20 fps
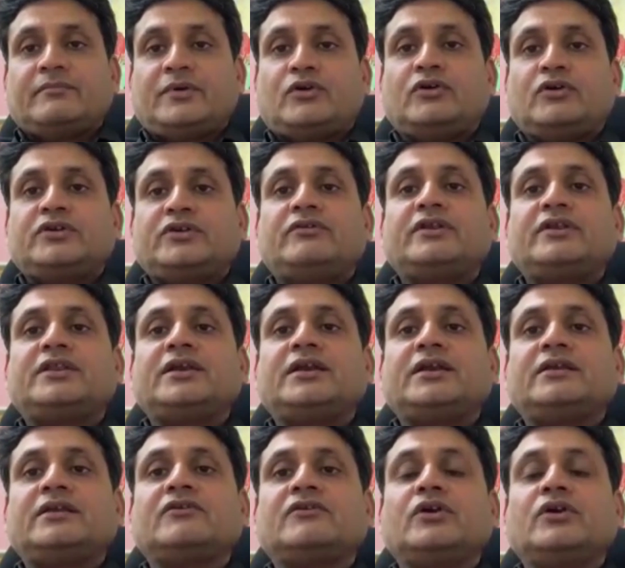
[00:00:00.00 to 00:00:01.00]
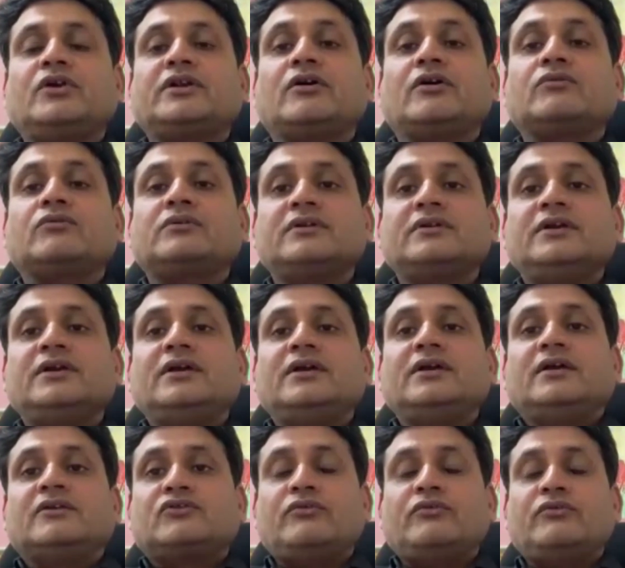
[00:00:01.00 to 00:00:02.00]
Because everything is going down.
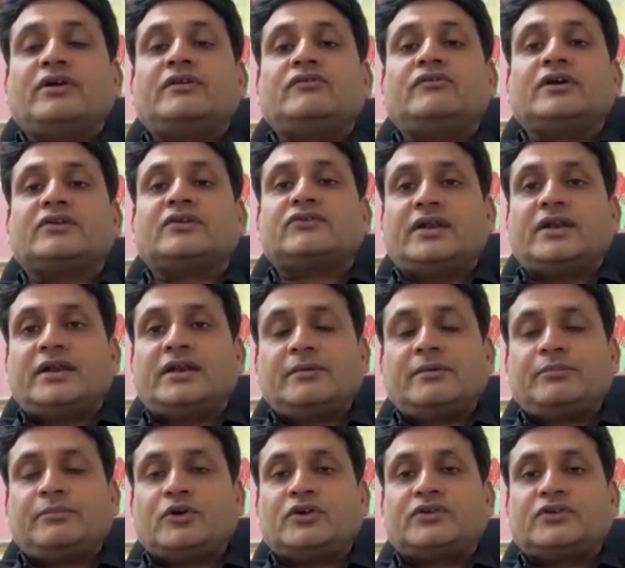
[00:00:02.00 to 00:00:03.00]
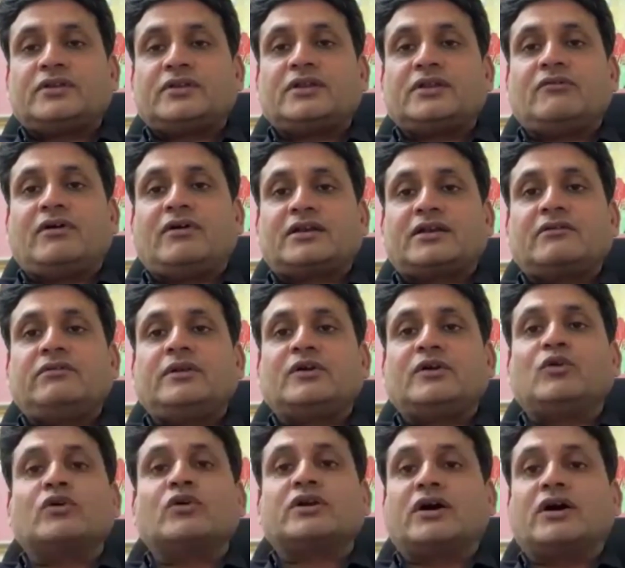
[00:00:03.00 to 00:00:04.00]
So when you are standing position, the water
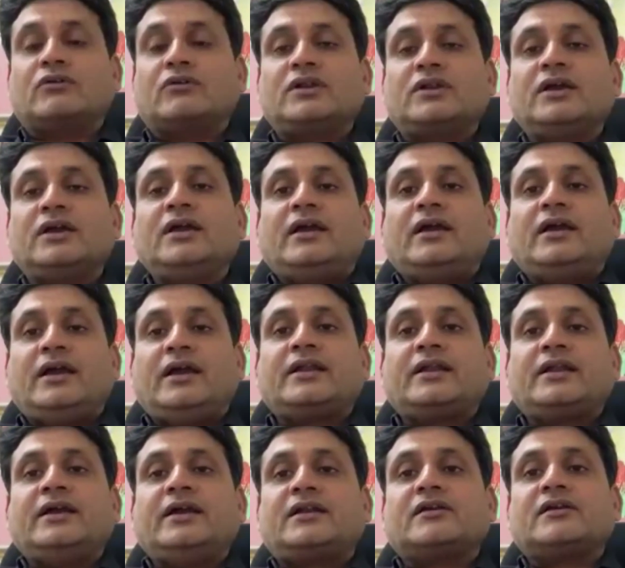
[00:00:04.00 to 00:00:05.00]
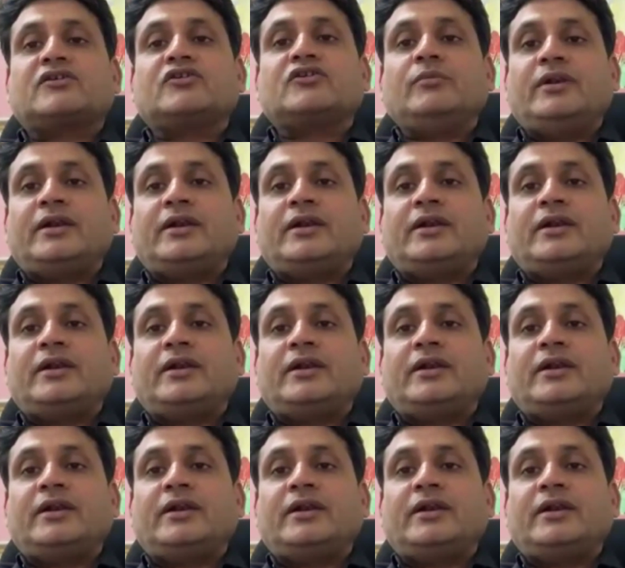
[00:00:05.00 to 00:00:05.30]
will go down and get